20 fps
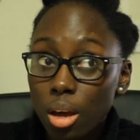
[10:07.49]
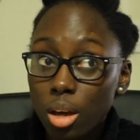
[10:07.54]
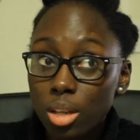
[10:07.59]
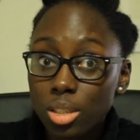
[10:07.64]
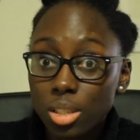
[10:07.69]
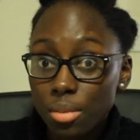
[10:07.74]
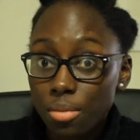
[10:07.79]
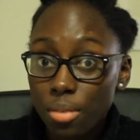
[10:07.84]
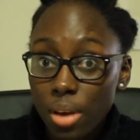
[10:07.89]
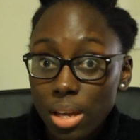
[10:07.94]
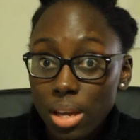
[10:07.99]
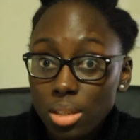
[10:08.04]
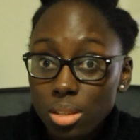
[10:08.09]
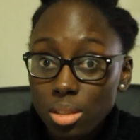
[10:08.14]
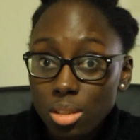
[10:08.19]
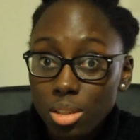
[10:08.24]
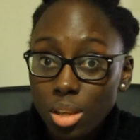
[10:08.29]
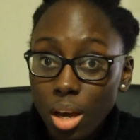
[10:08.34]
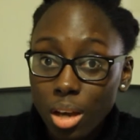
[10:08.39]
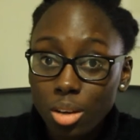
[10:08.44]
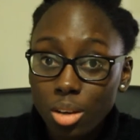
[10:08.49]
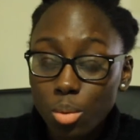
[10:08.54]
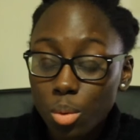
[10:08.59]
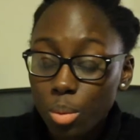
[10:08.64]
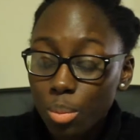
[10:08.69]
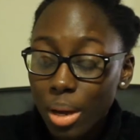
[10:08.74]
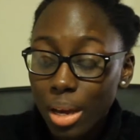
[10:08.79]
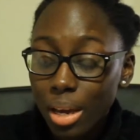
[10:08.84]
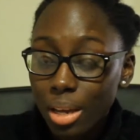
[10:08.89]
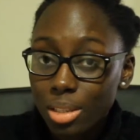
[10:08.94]
defense. I don't want
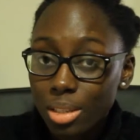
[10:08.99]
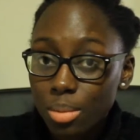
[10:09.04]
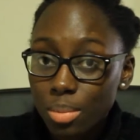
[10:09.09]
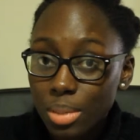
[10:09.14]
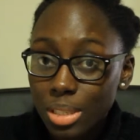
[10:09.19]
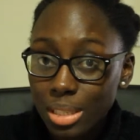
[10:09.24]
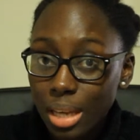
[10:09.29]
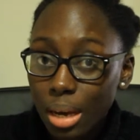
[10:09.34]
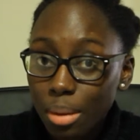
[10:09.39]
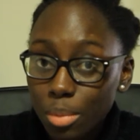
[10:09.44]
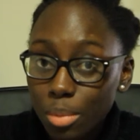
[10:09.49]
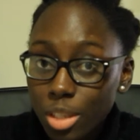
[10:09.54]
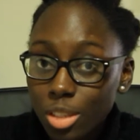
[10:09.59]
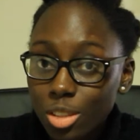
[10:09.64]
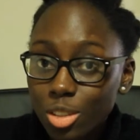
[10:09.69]
my hair to be damaged,